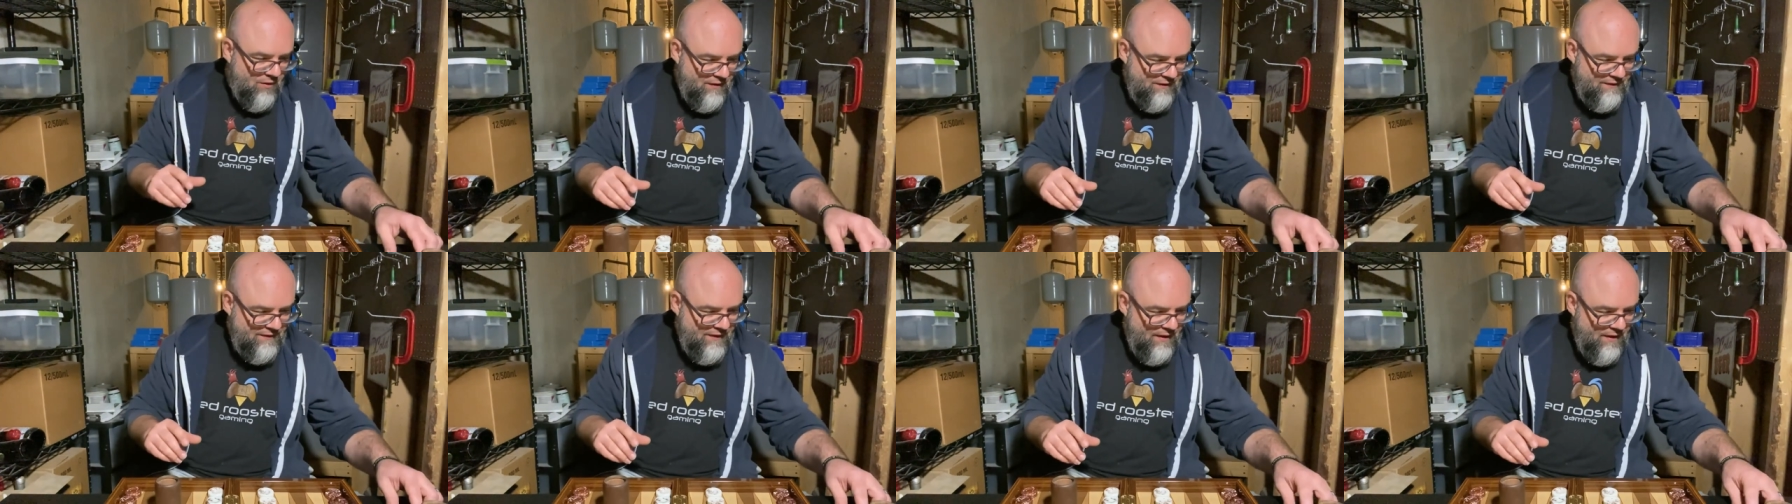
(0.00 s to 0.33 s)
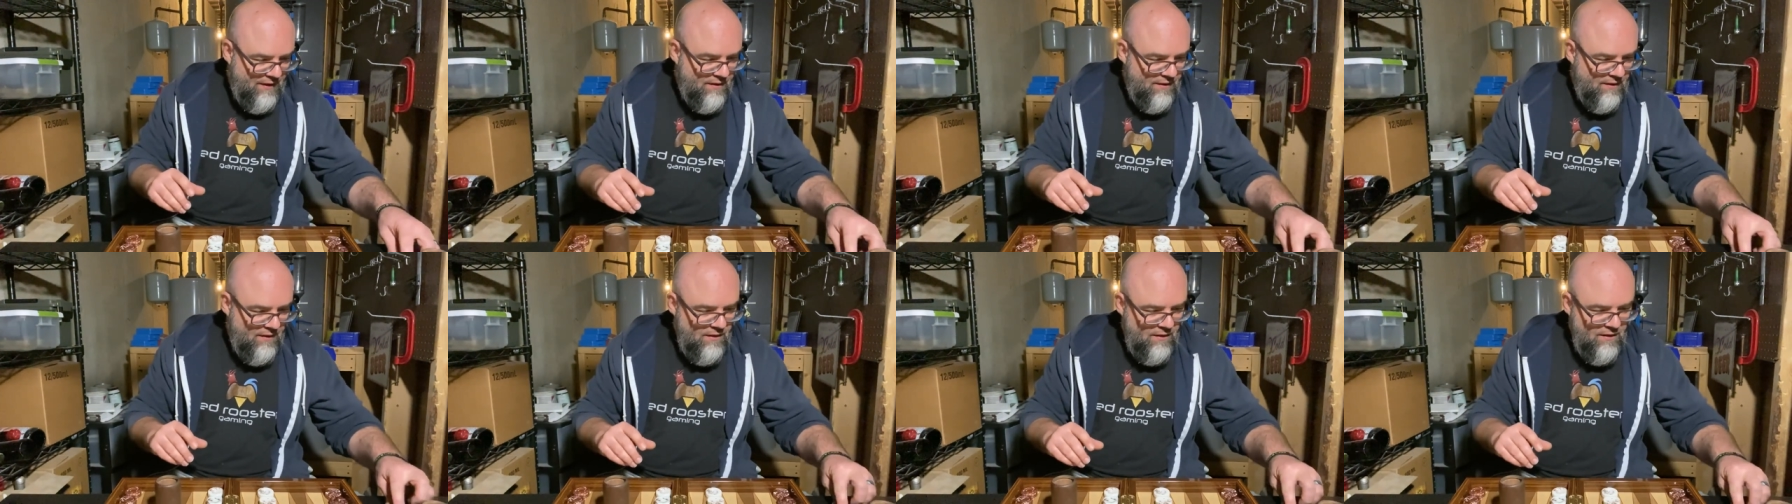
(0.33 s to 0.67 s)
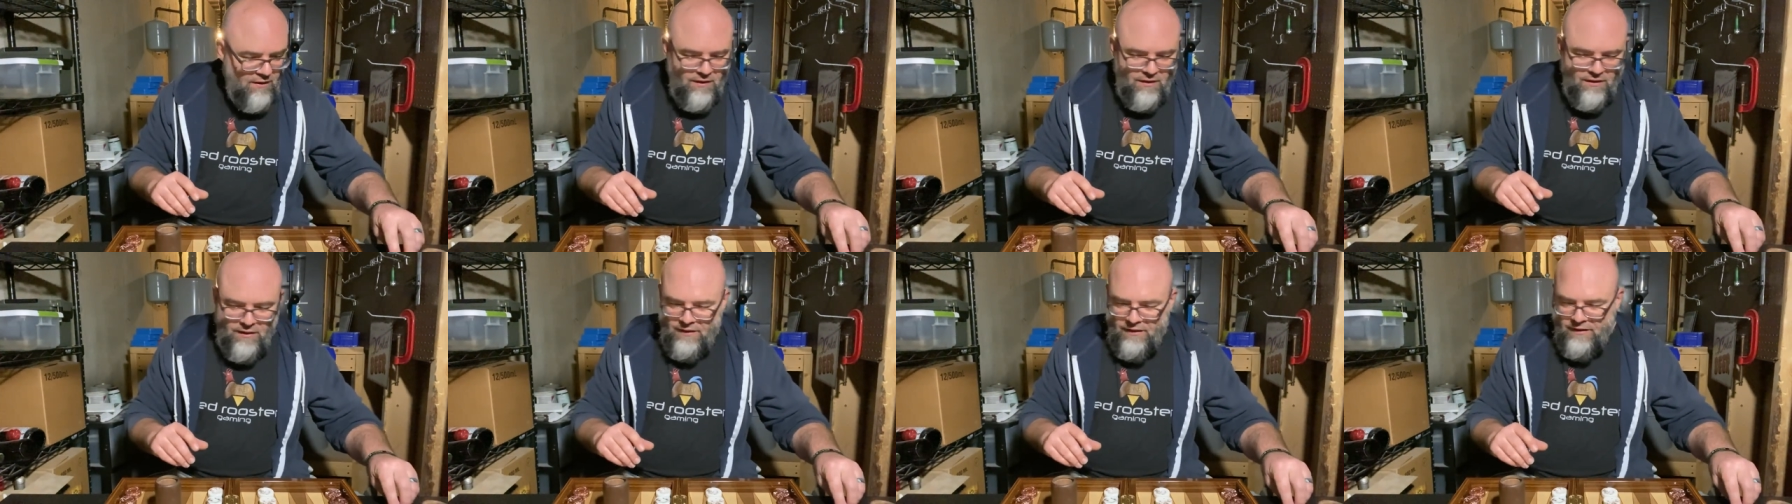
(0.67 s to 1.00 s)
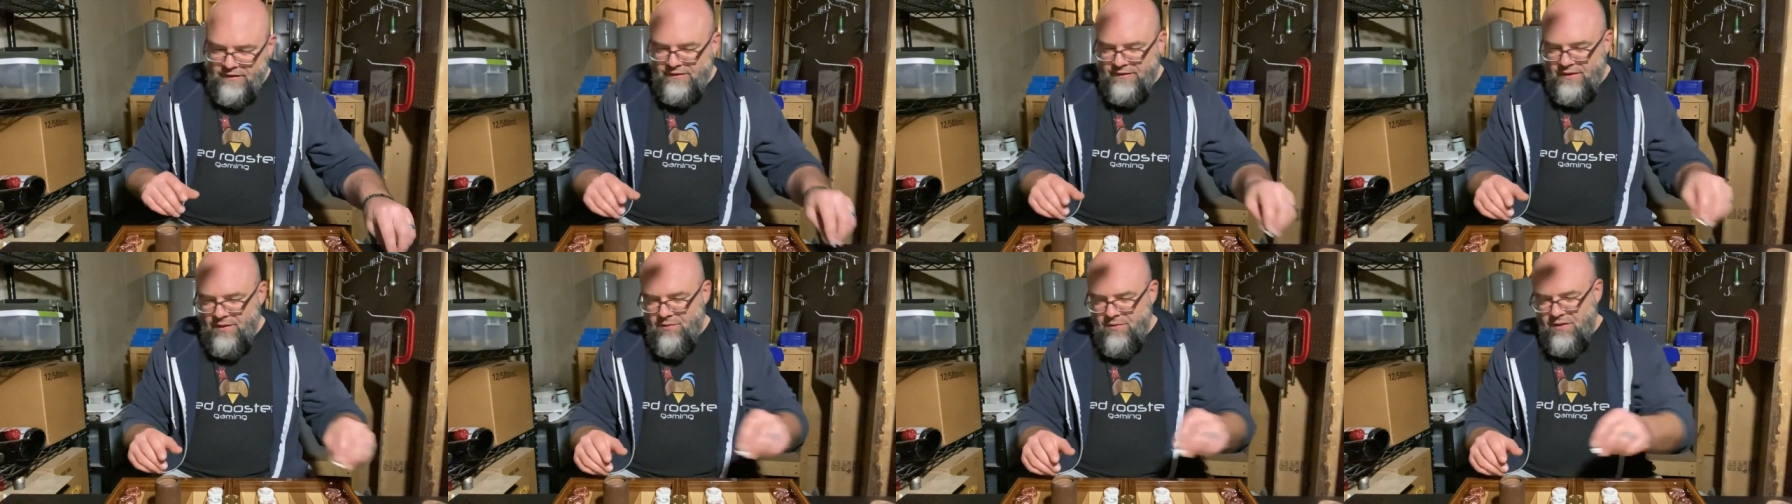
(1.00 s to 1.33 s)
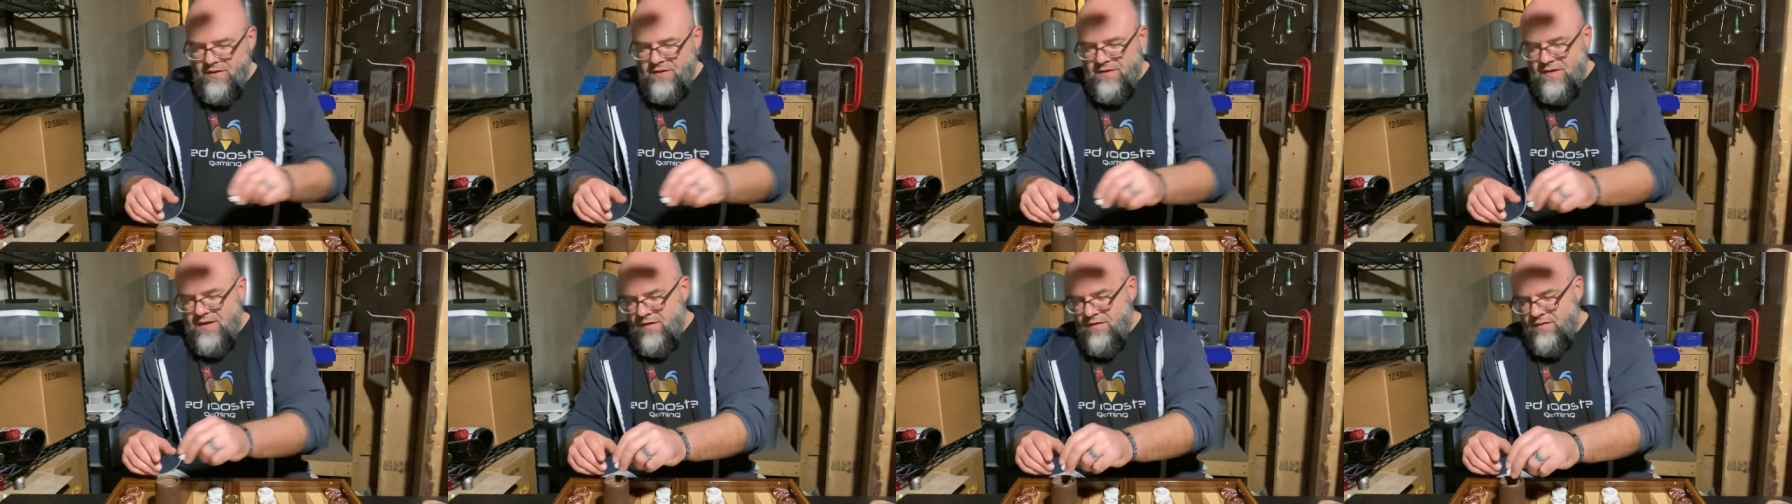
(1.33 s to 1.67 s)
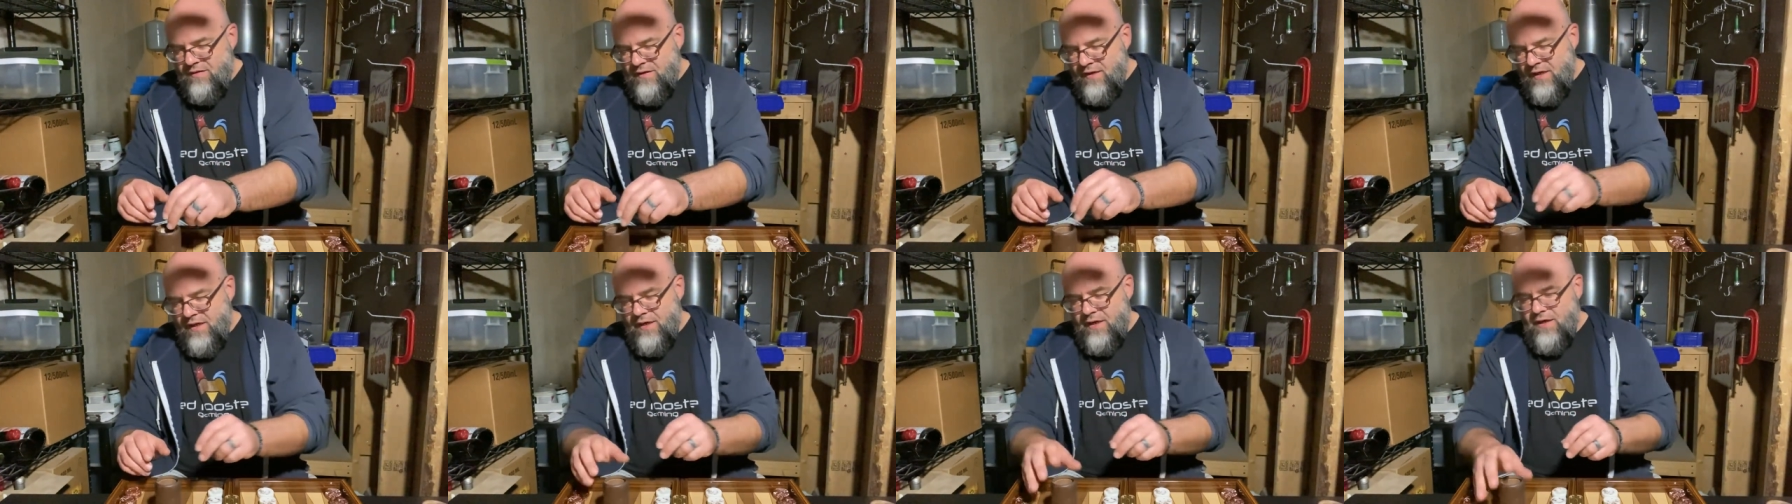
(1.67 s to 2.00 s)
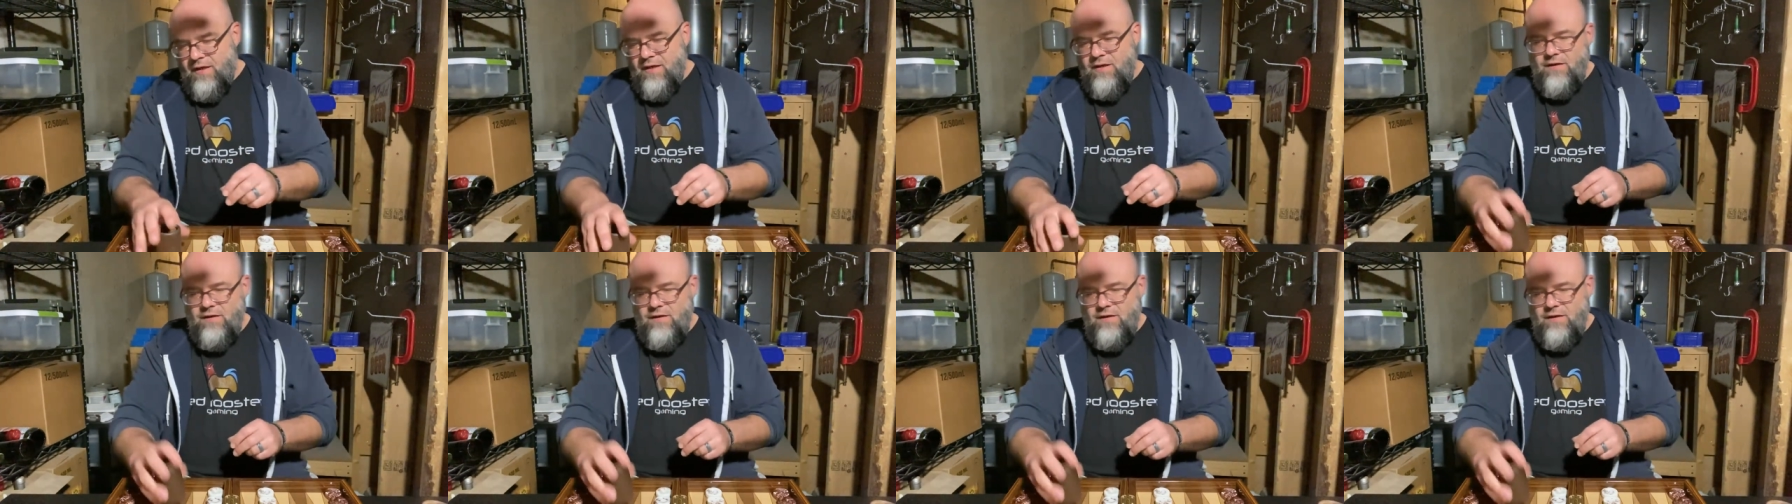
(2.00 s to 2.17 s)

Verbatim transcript: Let's see. Let's see what it sounds like.